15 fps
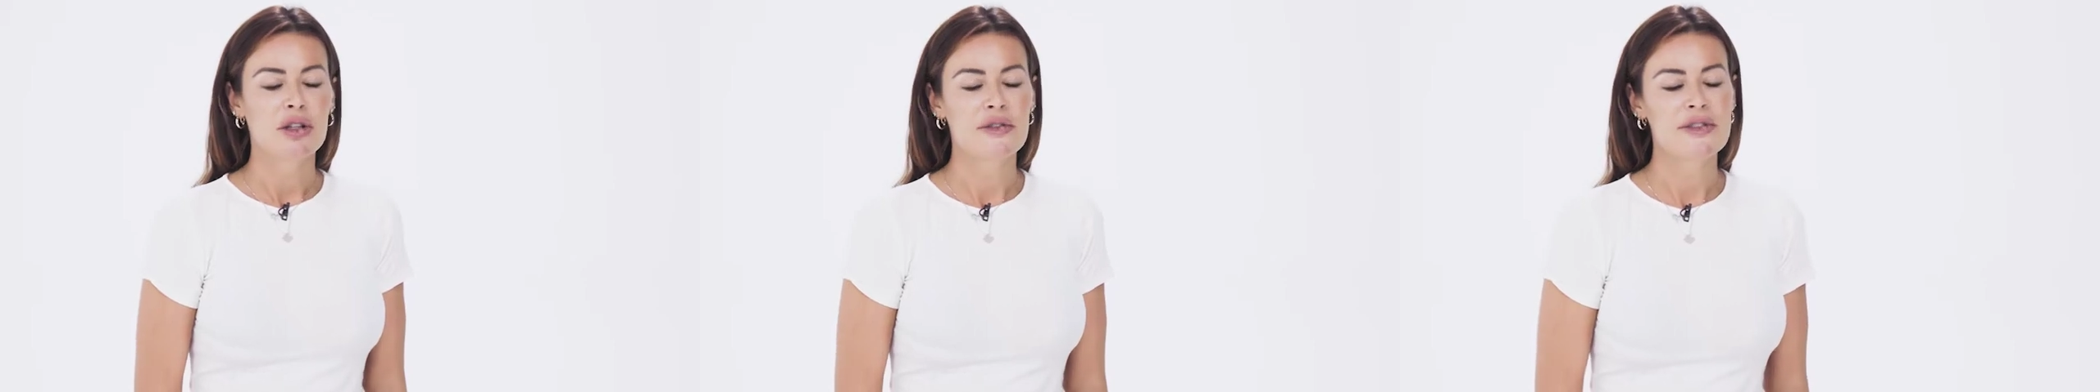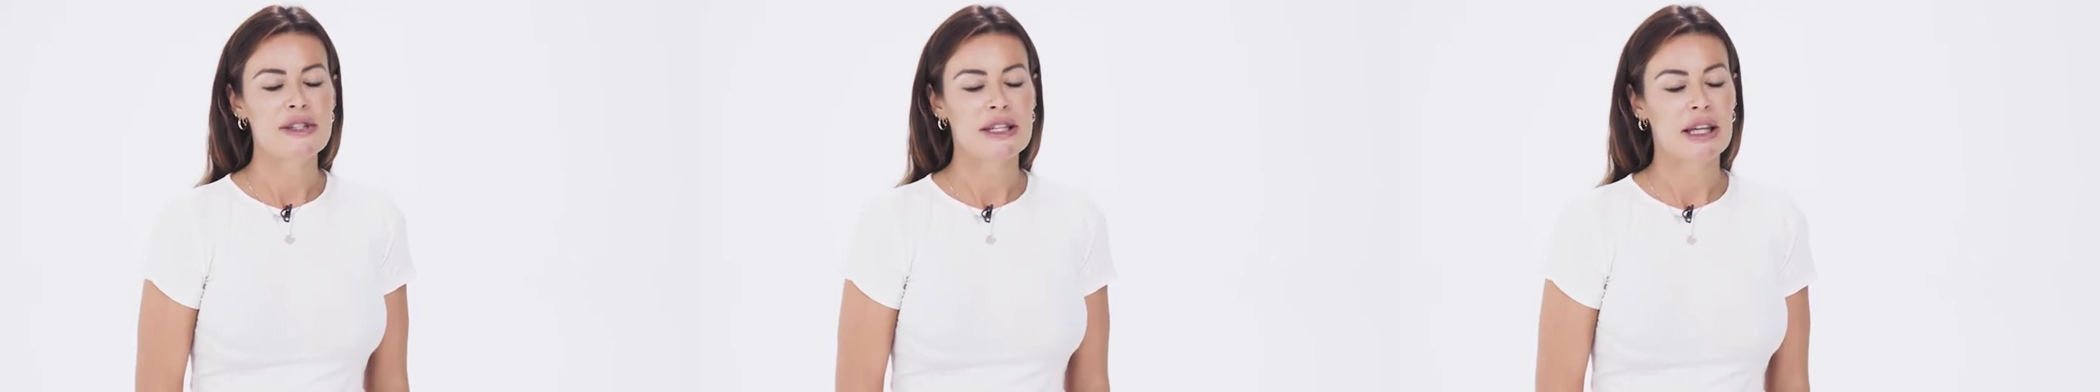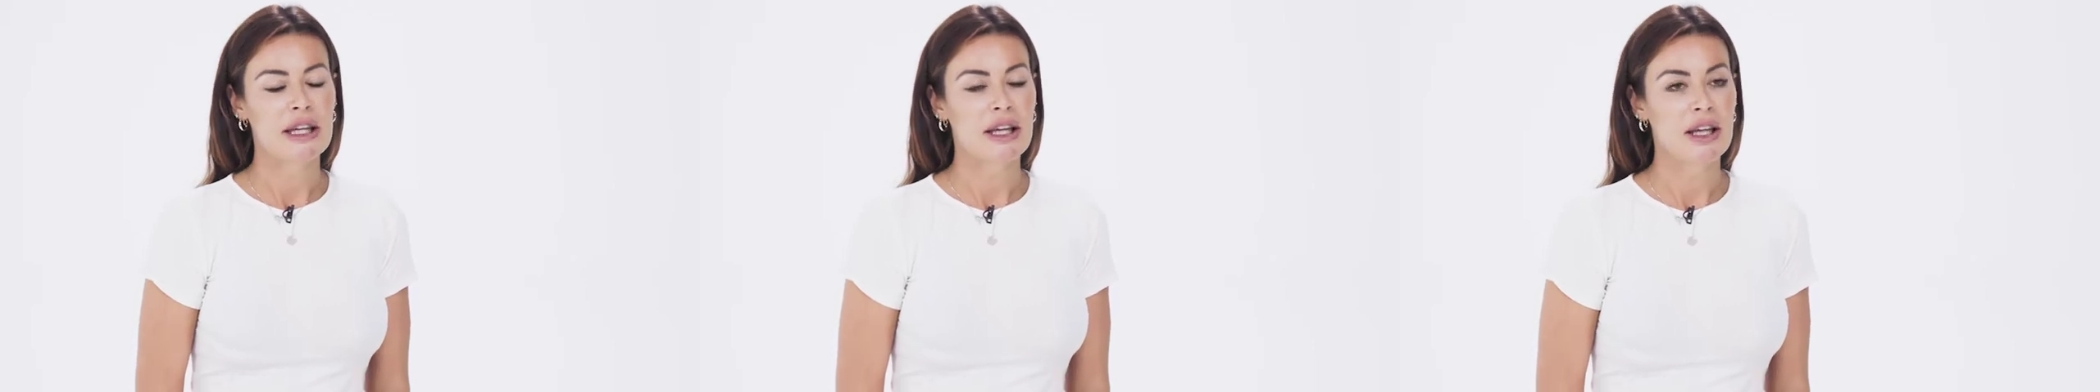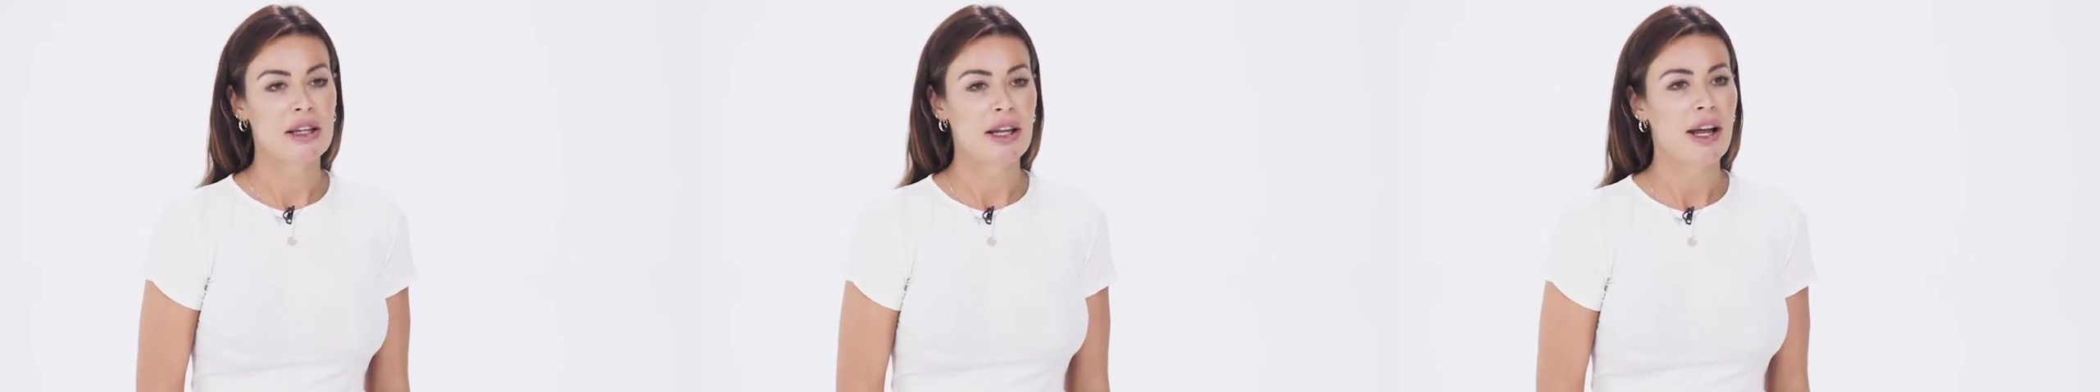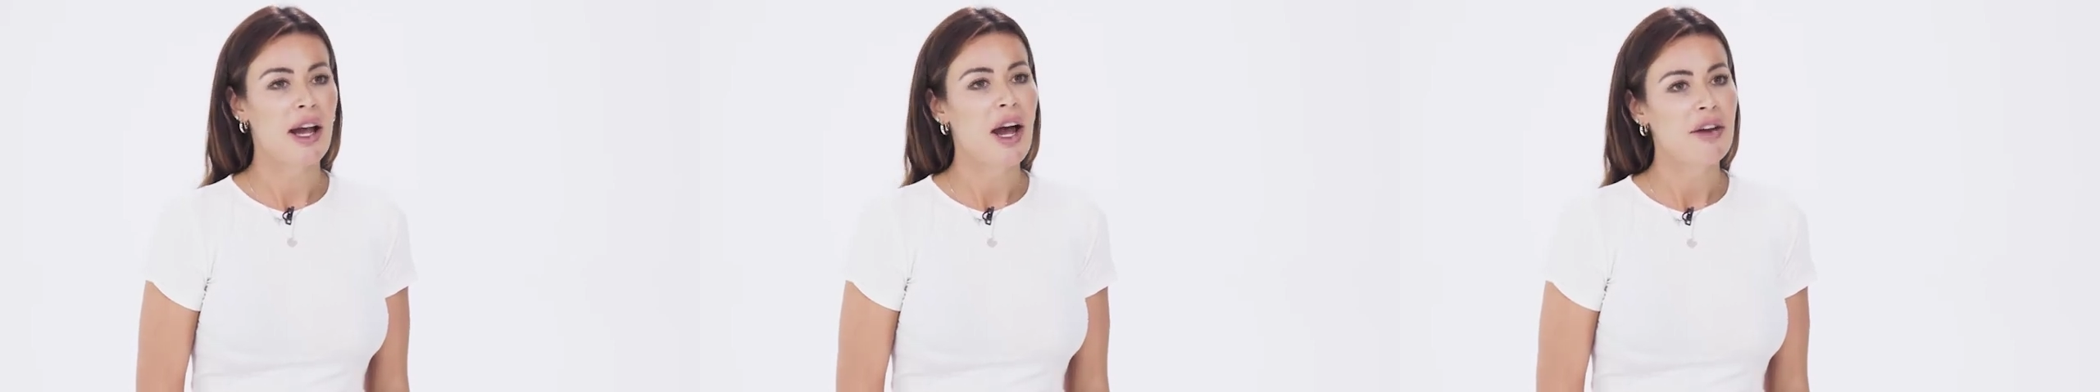of skincare
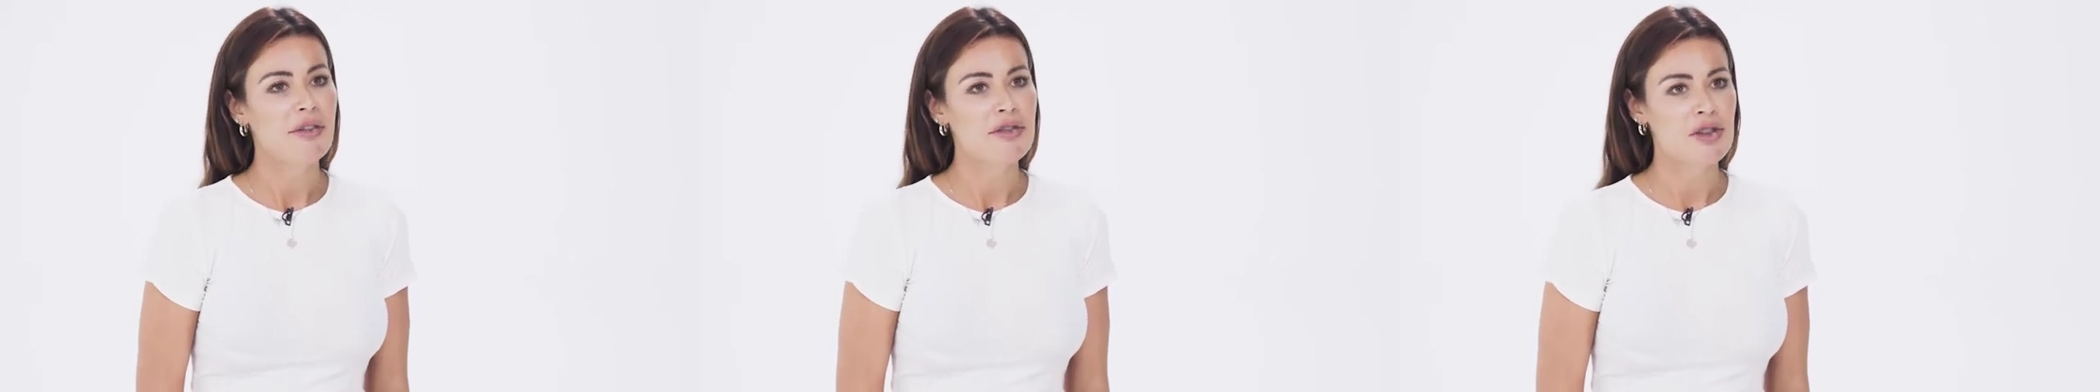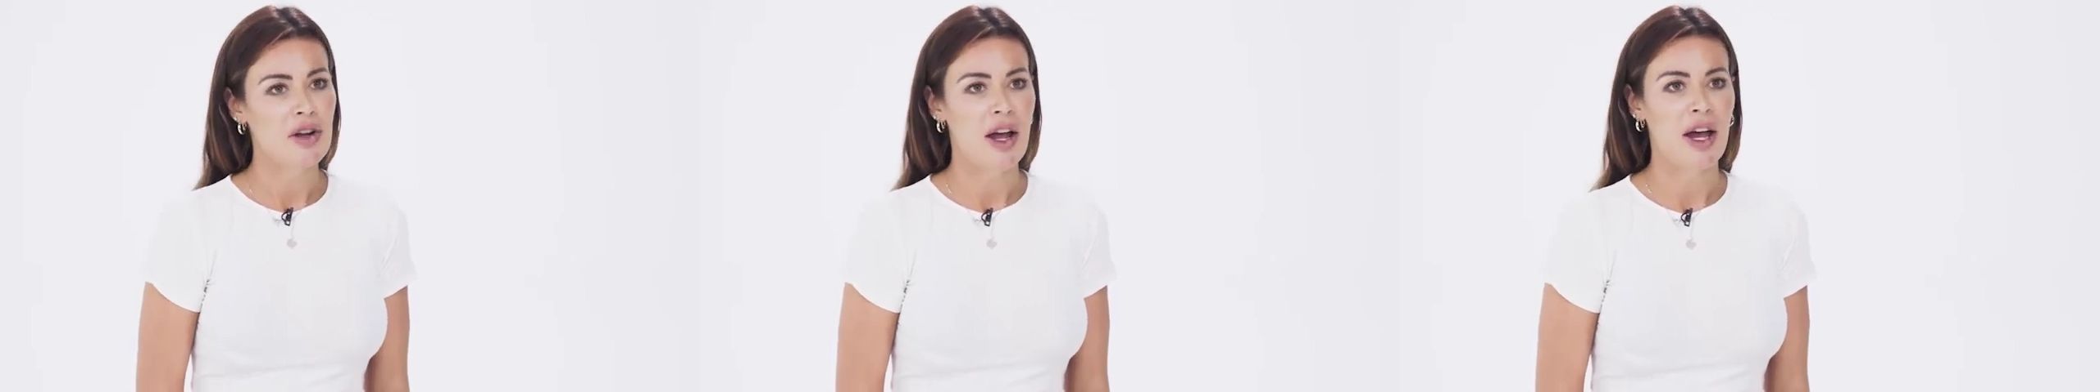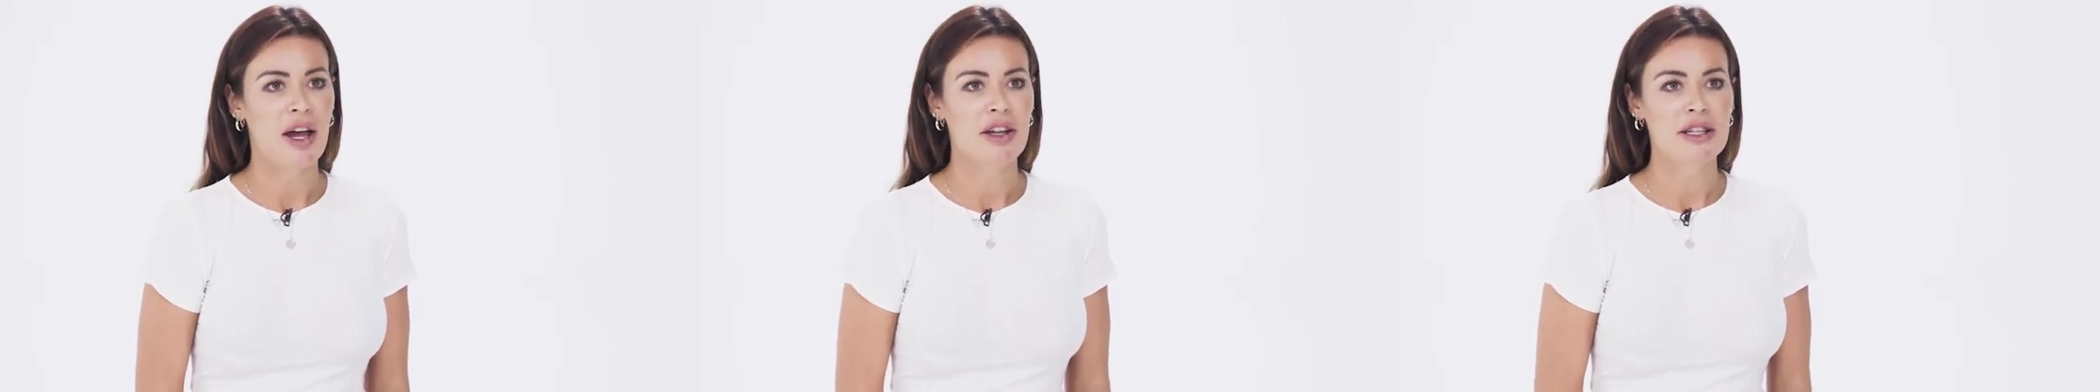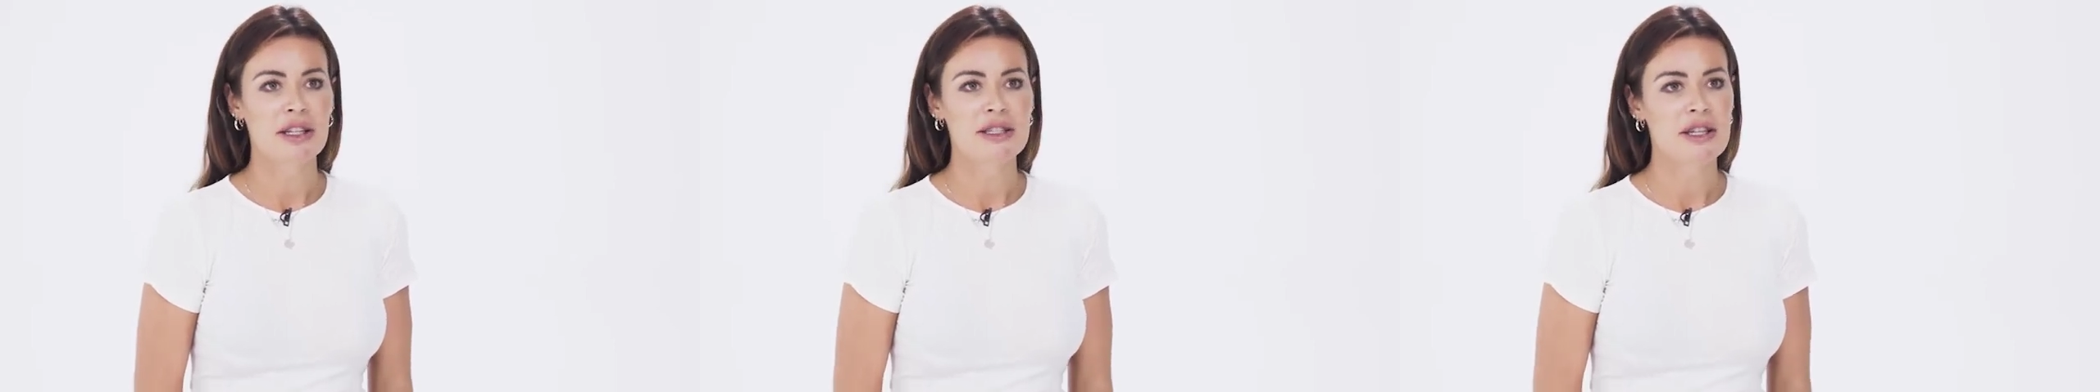that I have tried